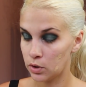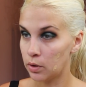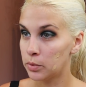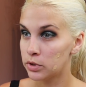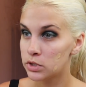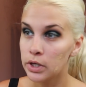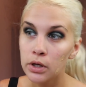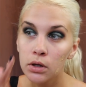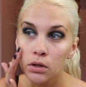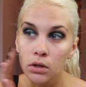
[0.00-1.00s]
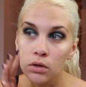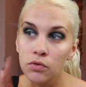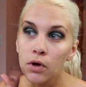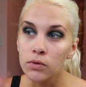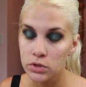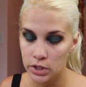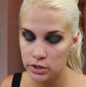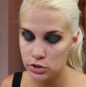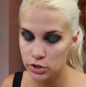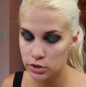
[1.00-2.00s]
right, I'm gonna take the
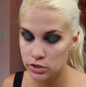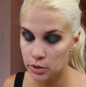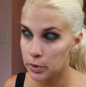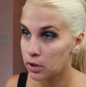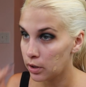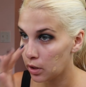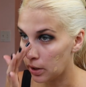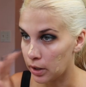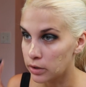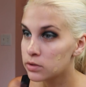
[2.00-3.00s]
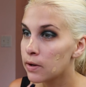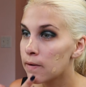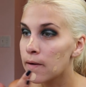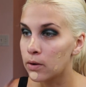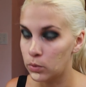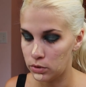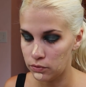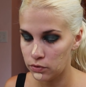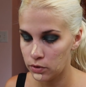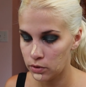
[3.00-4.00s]
foundation. Typically, like I said, I would
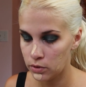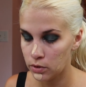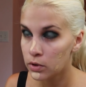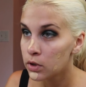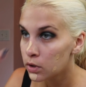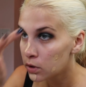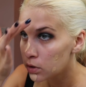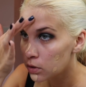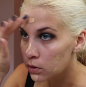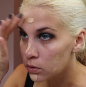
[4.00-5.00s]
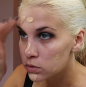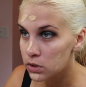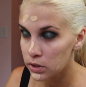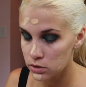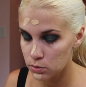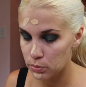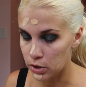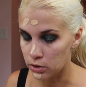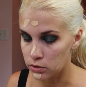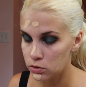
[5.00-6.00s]
have used a
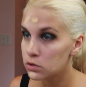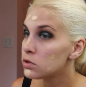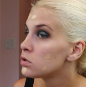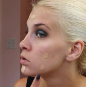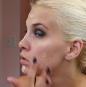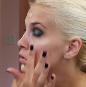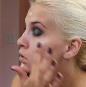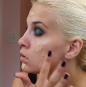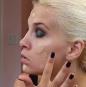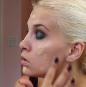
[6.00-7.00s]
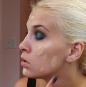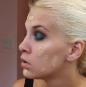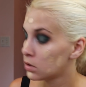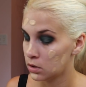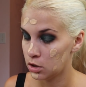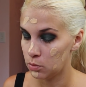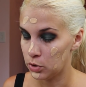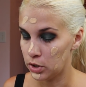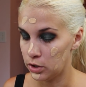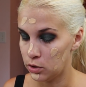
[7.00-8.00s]
sponge,
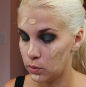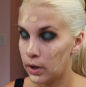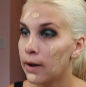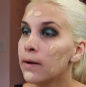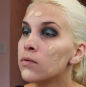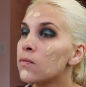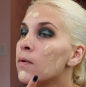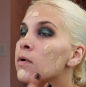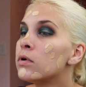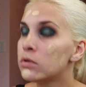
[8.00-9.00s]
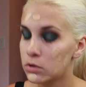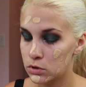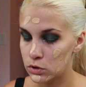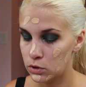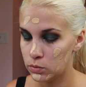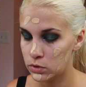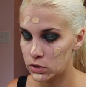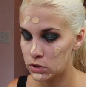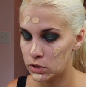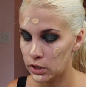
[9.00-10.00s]
but I don't have one. So
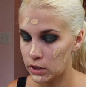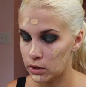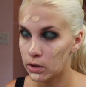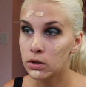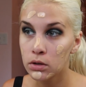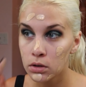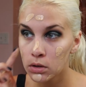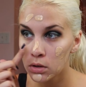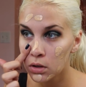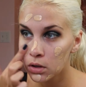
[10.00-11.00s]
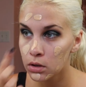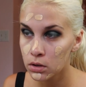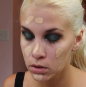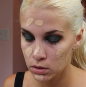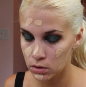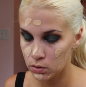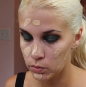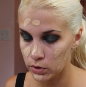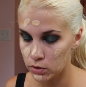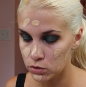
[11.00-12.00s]
instead,
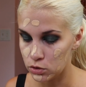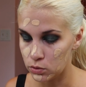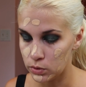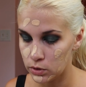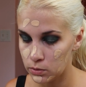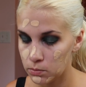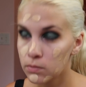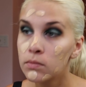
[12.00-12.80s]
we are doing